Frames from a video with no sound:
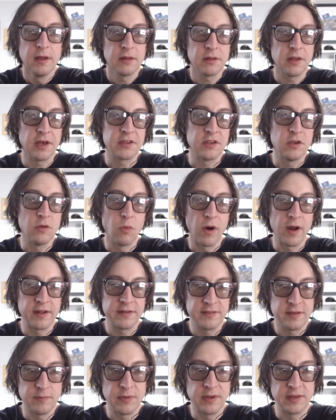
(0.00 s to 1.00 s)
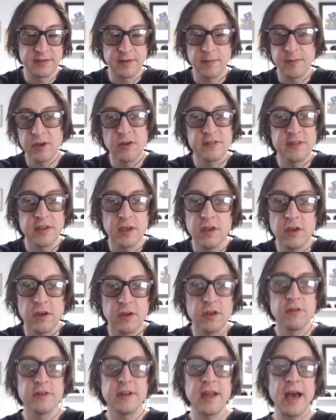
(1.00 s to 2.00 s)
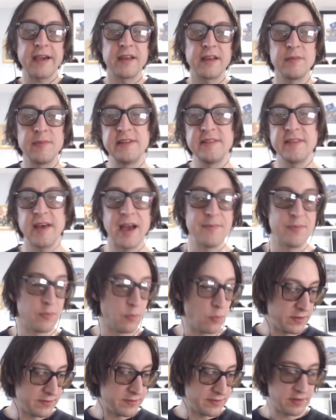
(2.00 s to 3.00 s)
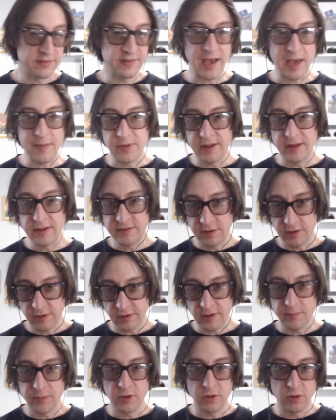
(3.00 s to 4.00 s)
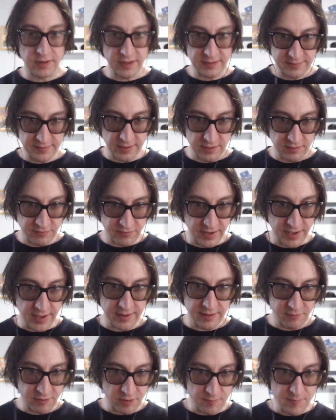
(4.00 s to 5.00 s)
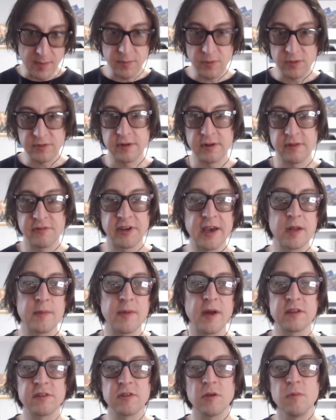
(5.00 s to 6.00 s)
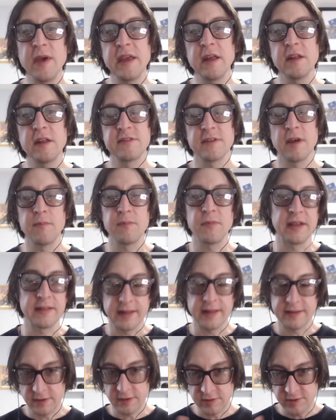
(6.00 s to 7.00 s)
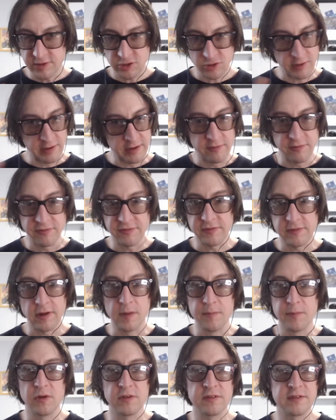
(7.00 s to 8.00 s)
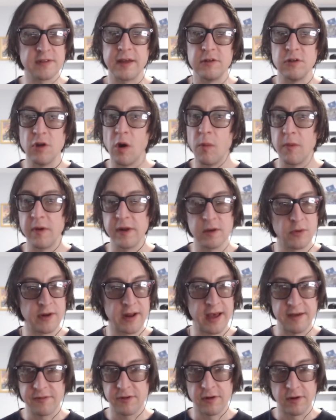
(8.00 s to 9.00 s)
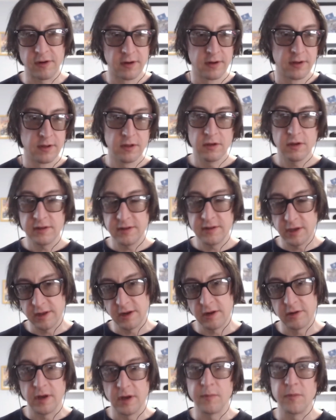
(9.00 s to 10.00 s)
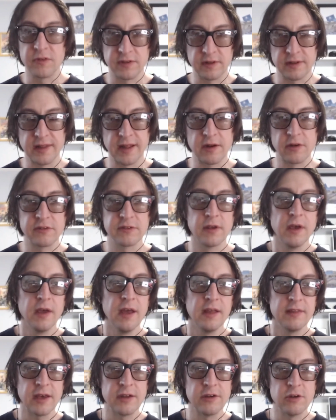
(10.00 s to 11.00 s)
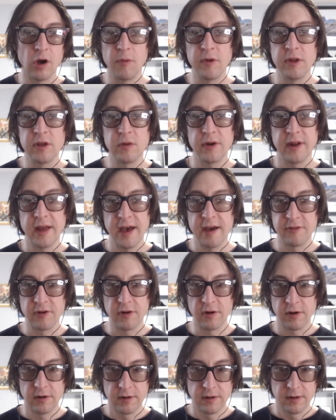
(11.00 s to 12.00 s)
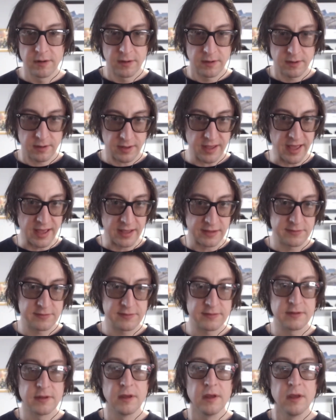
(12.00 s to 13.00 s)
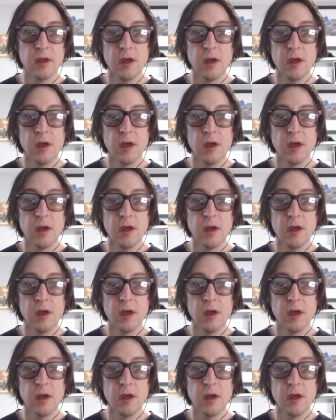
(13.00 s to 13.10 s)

Like you want it to be something because you, are not going to be typing. Once you type it into your computer, that's it. You forget it remembers and you forget about it. So make it something that's a string of numbers that nobody would ever, you know, numbers and letters that nobody would ever guess.